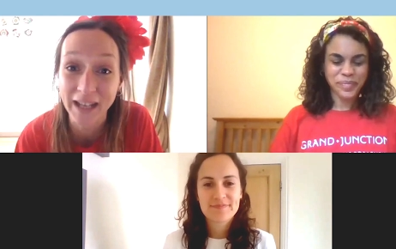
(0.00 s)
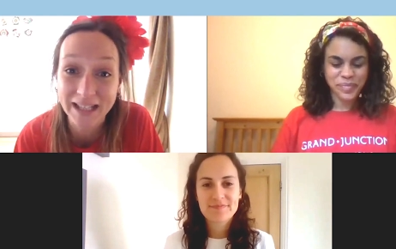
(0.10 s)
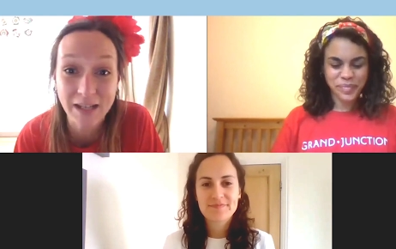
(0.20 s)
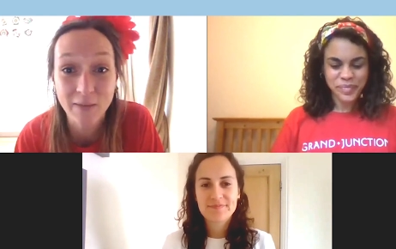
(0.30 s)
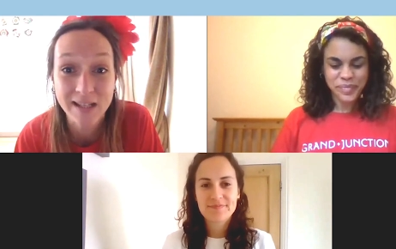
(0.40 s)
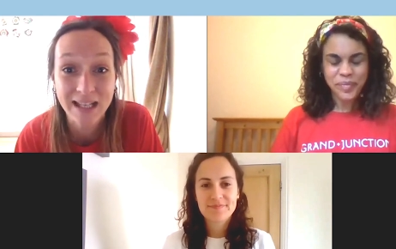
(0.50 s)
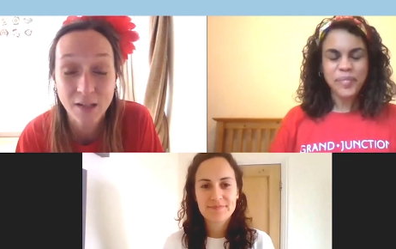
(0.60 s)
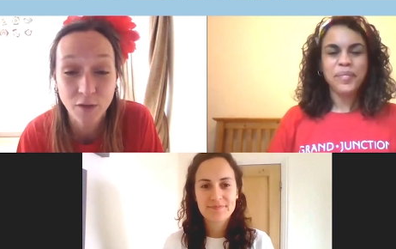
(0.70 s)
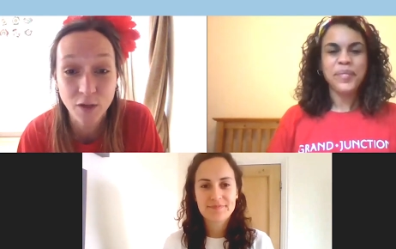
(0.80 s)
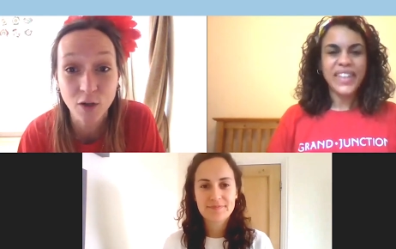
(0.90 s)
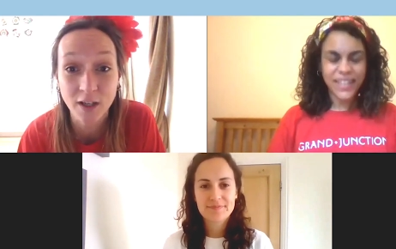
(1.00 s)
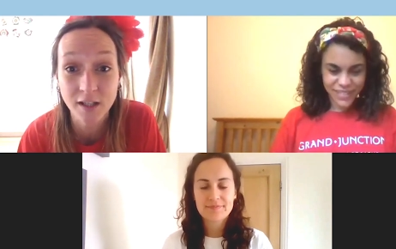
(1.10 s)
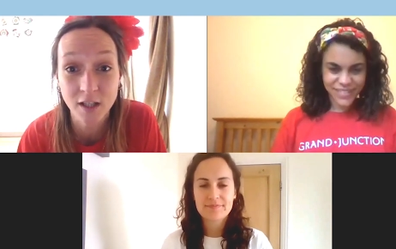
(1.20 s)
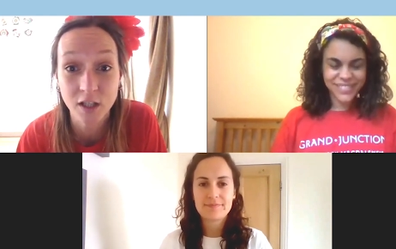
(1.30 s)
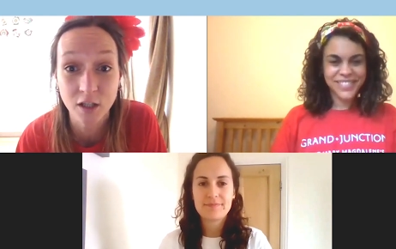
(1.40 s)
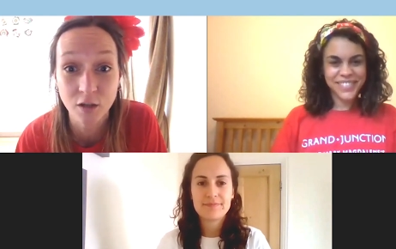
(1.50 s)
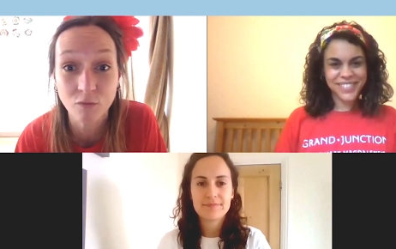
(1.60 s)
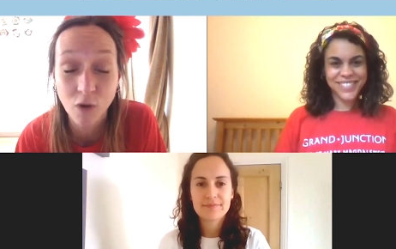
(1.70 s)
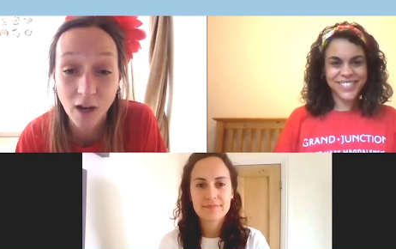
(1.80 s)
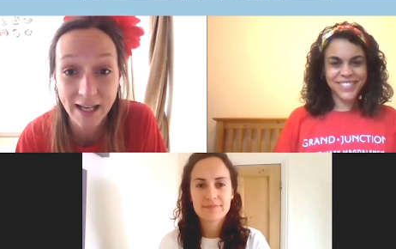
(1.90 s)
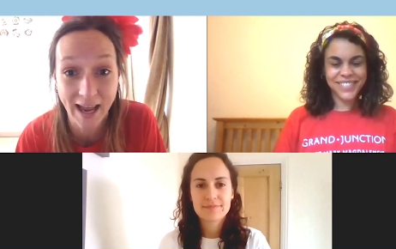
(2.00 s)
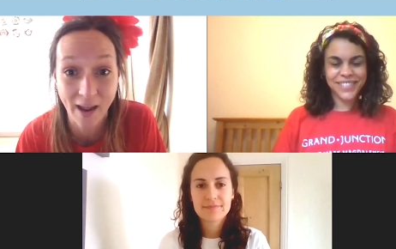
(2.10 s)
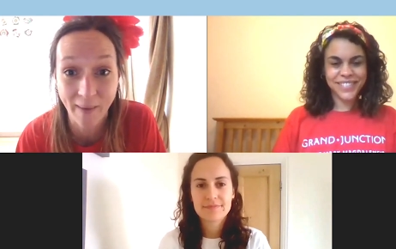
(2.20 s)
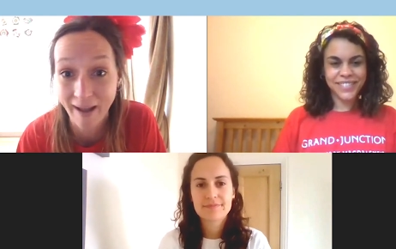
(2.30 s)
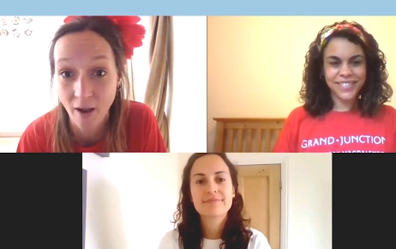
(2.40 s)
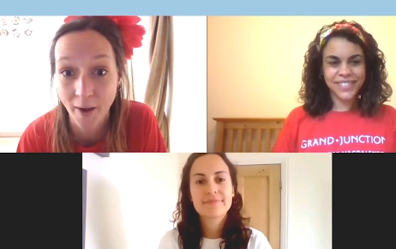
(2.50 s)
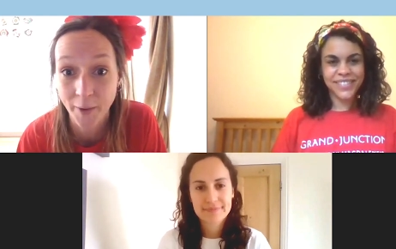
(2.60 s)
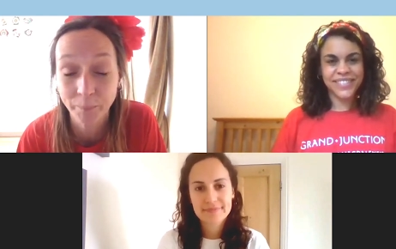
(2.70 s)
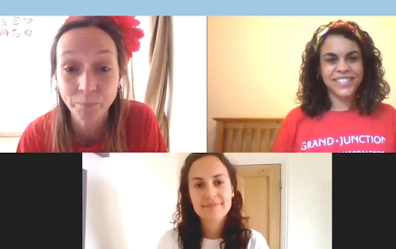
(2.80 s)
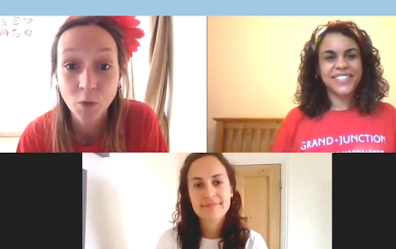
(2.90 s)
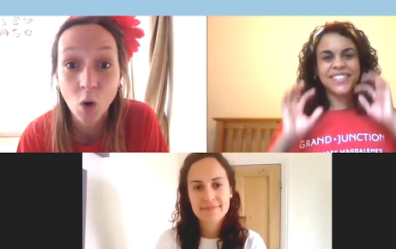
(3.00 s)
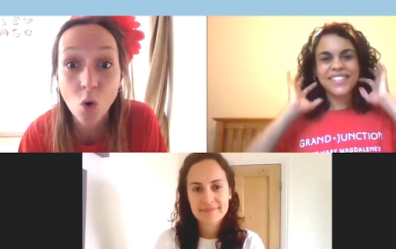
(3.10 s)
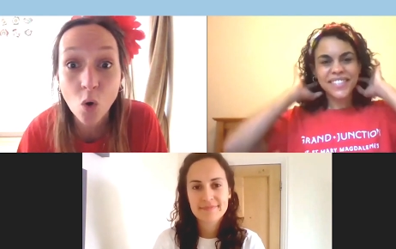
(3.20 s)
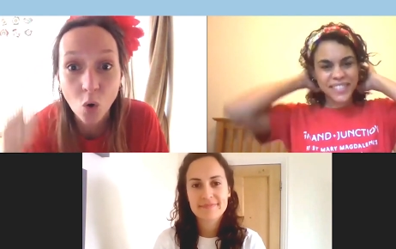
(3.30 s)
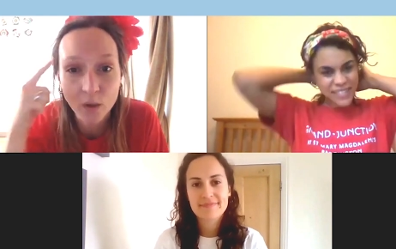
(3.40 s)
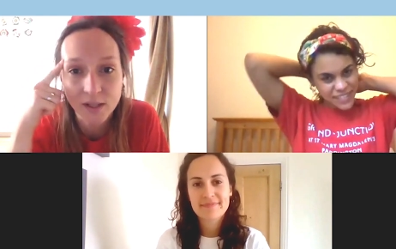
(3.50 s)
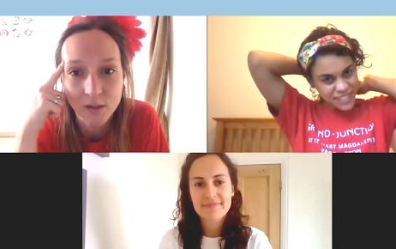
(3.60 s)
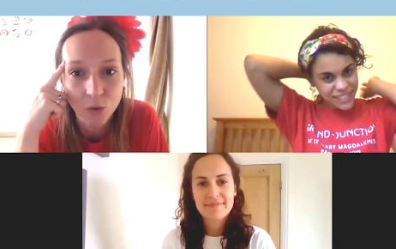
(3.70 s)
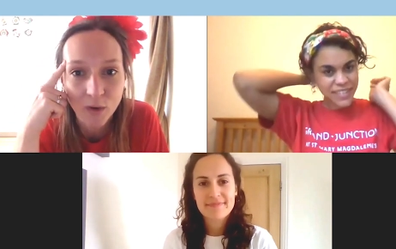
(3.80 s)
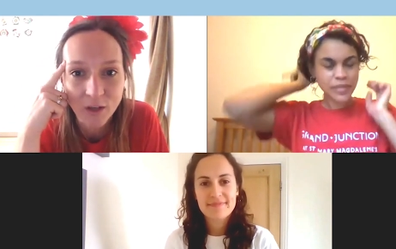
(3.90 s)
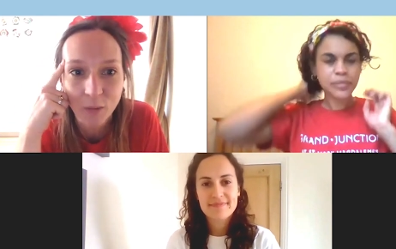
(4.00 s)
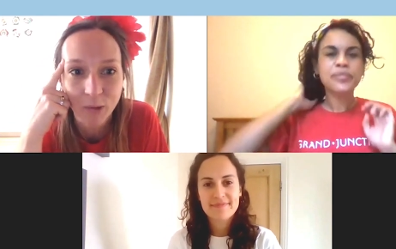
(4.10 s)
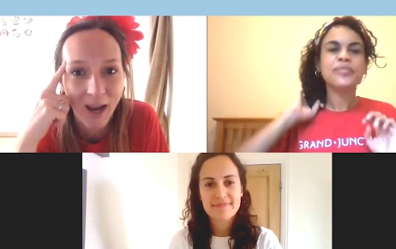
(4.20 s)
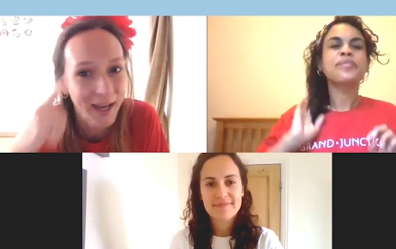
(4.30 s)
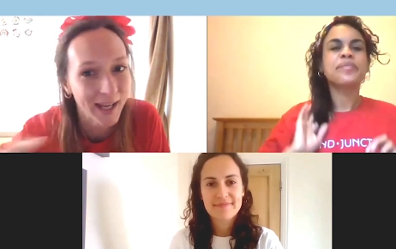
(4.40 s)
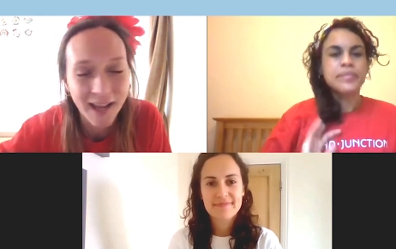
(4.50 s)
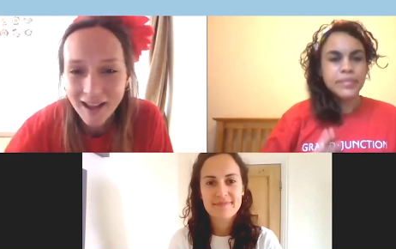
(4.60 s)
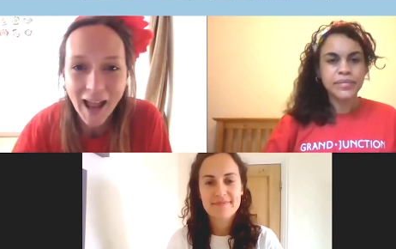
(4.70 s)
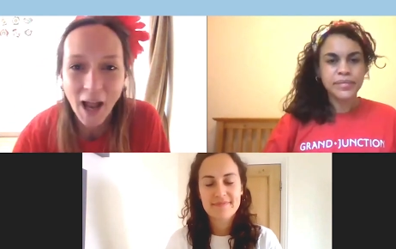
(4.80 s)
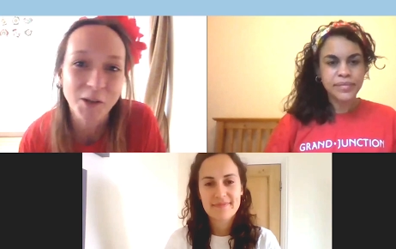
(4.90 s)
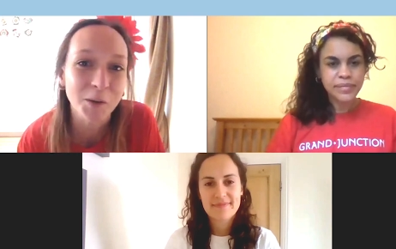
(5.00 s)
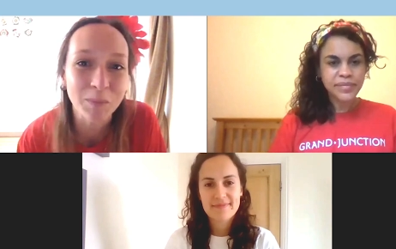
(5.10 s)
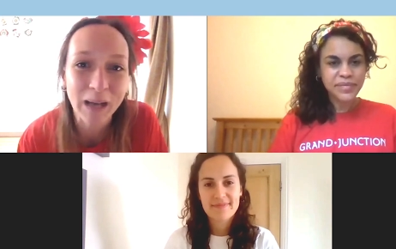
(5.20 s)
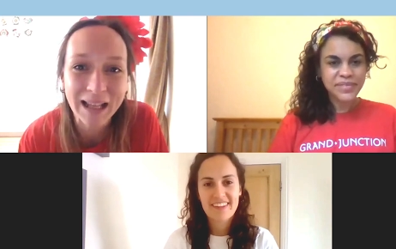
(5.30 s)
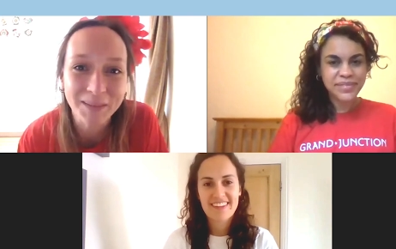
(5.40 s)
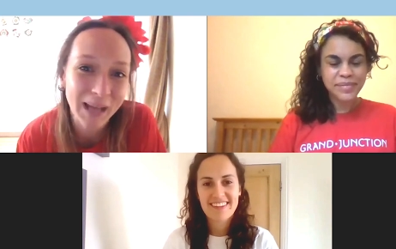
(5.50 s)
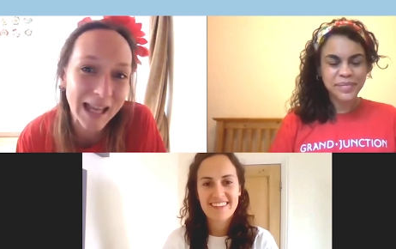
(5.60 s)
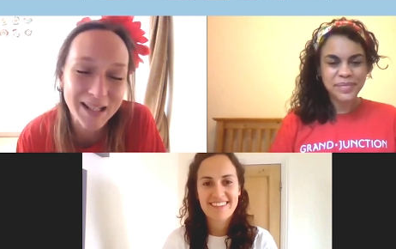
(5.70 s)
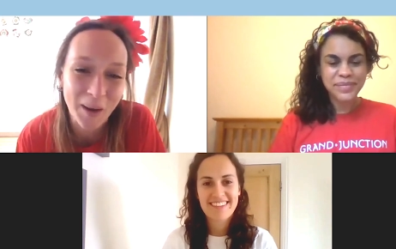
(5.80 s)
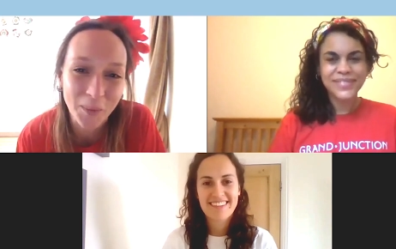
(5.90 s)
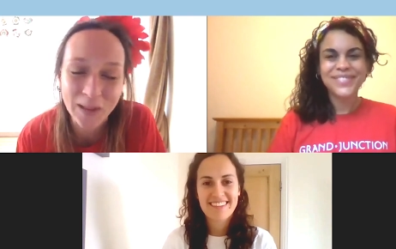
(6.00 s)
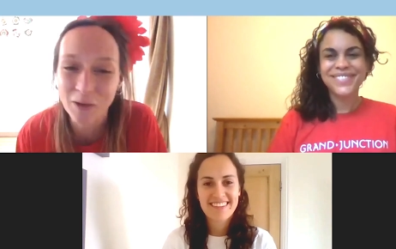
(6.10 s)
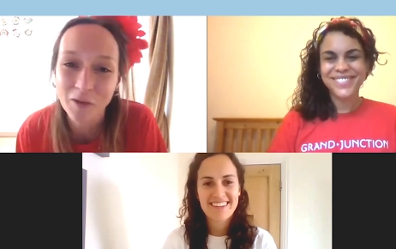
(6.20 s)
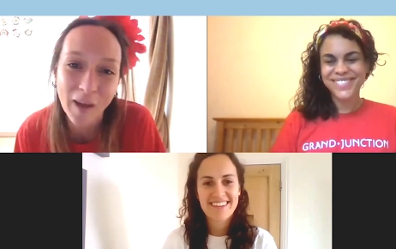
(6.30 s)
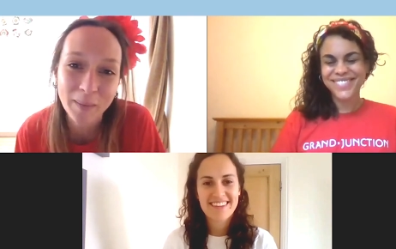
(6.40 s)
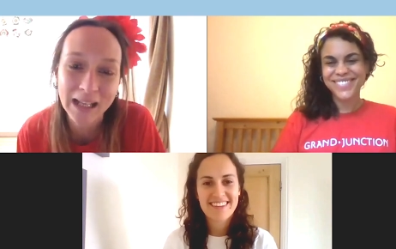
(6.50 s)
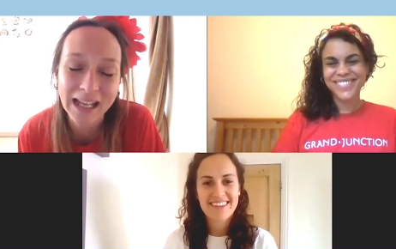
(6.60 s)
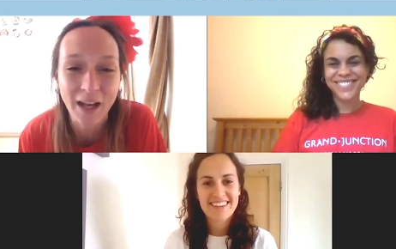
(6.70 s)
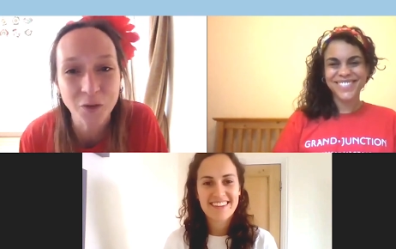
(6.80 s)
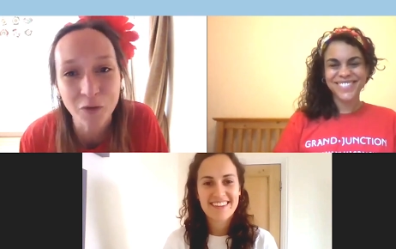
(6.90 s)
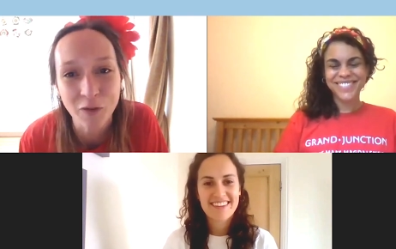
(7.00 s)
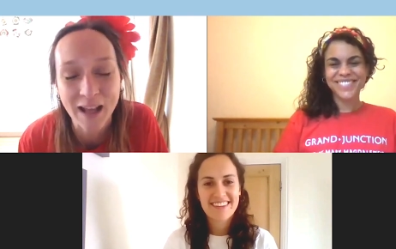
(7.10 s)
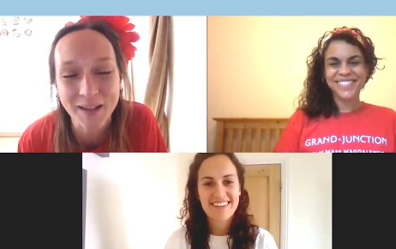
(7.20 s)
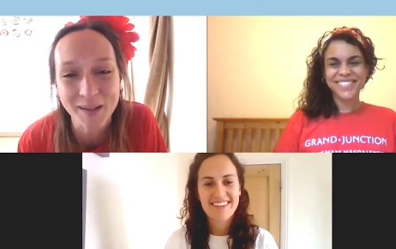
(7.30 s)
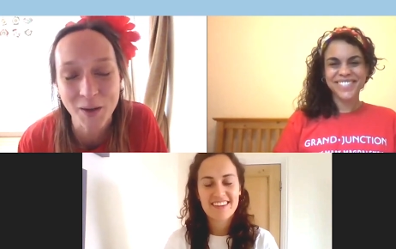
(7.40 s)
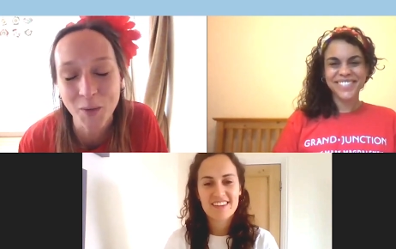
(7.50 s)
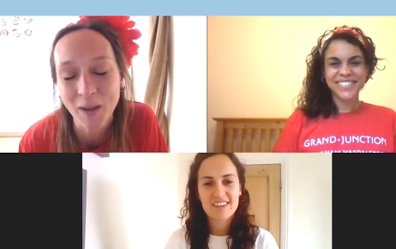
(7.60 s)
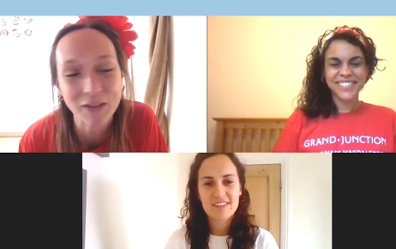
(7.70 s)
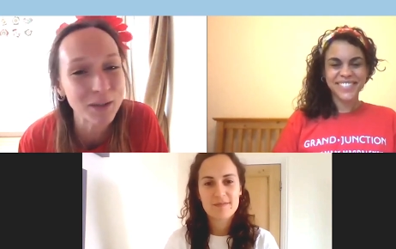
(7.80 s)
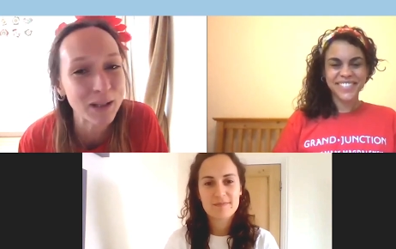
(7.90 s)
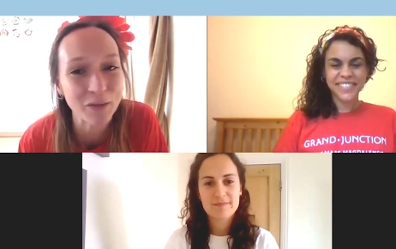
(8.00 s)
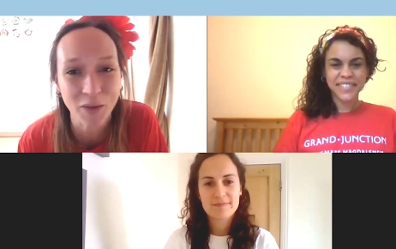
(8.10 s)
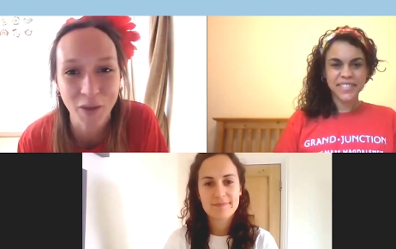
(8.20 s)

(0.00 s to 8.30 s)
Speaker 1: activities for you guys to do right now at home or to store in your brain and you can play them later with your family and your friends or whoever you live with